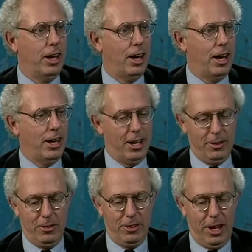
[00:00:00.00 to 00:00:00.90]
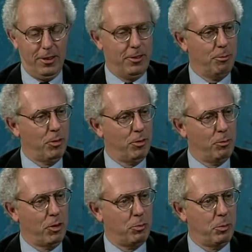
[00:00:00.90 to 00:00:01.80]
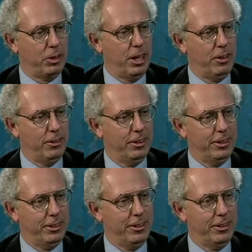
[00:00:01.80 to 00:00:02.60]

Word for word: I understand that mo most people now uh,